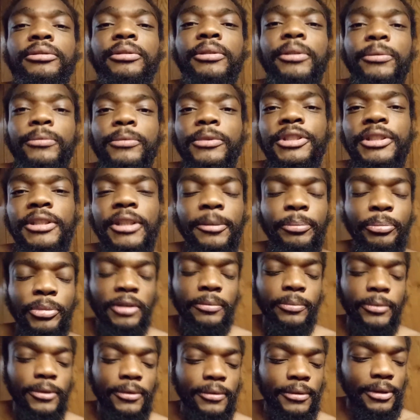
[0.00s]
What's up,
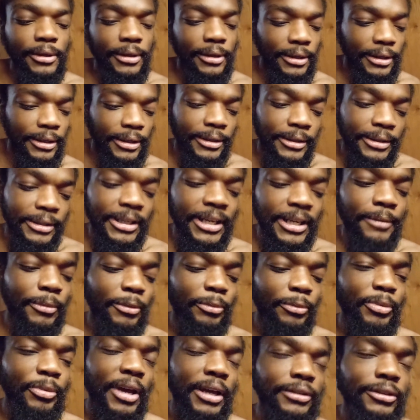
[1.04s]
people? Coming
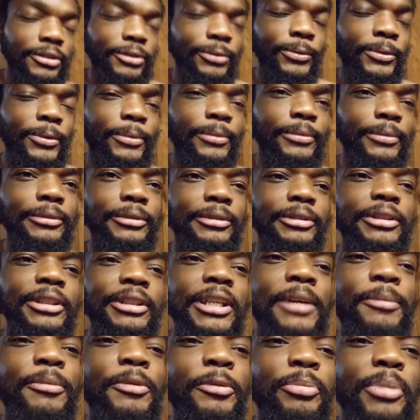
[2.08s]
back to
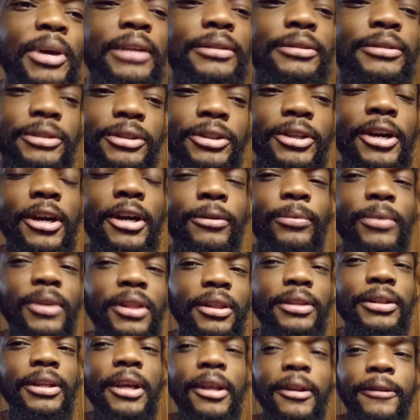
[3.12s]
y'all with
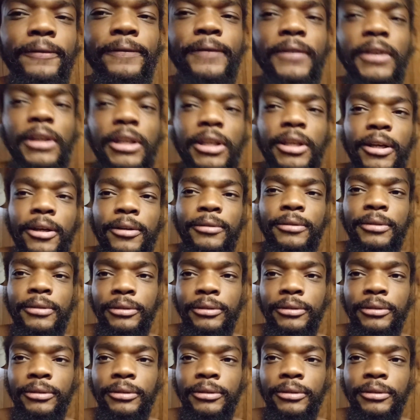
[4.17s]
another video.